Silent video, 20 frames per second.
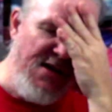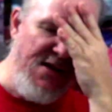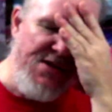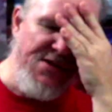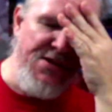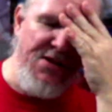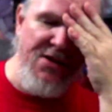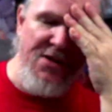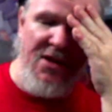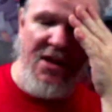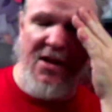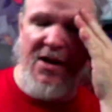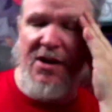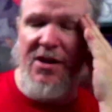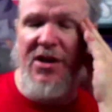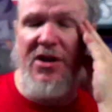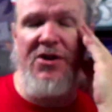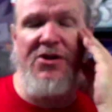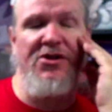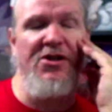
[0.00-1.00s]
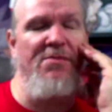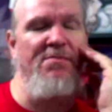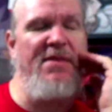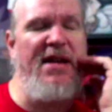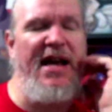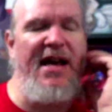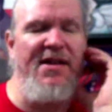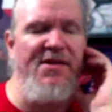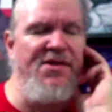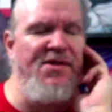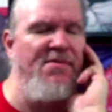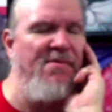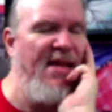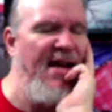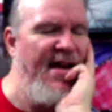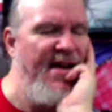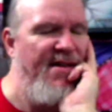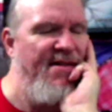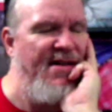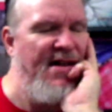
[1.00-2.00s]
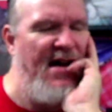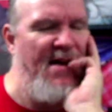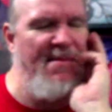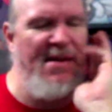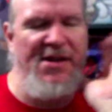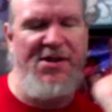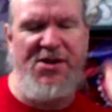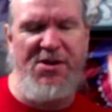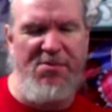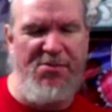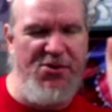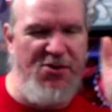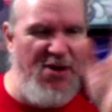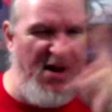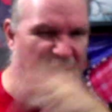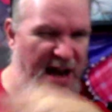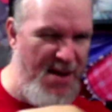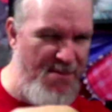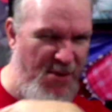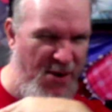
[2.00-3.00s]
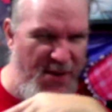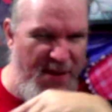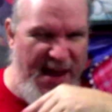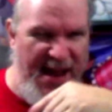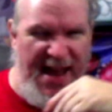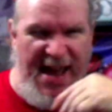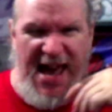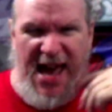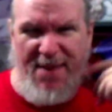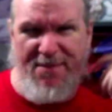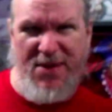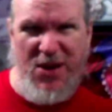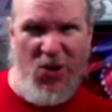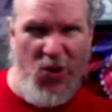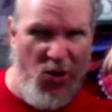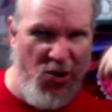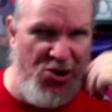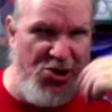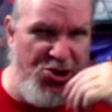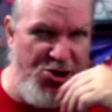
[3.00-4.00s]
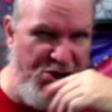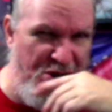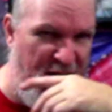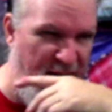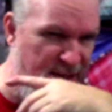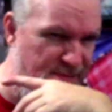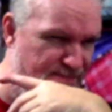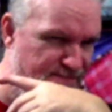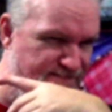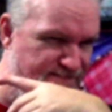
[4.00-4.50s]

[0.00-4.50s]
Do the little YouTube dance, like, comment, subscribe, all that happy horse shit.